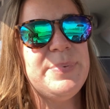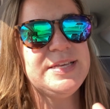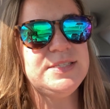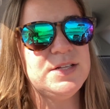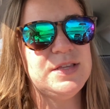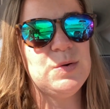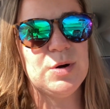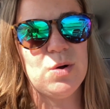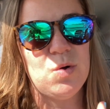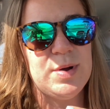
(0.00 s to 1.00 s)
Basically,
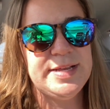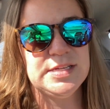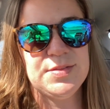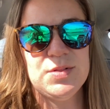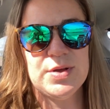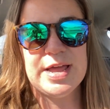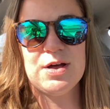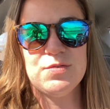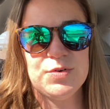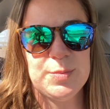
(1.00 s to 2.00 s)
we're always on the
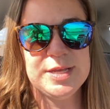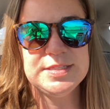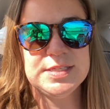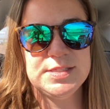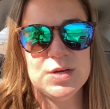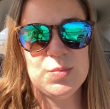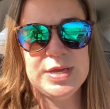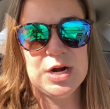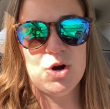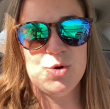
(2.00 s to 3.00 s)
lookout for places that
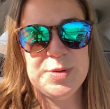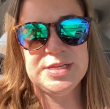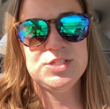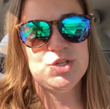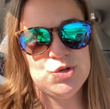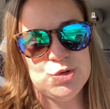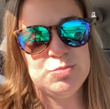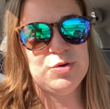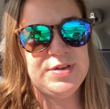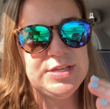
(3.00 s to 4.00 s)
we are open to
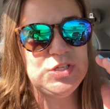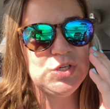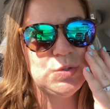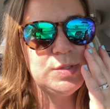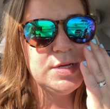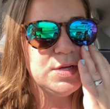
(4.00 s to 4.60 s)
moving to.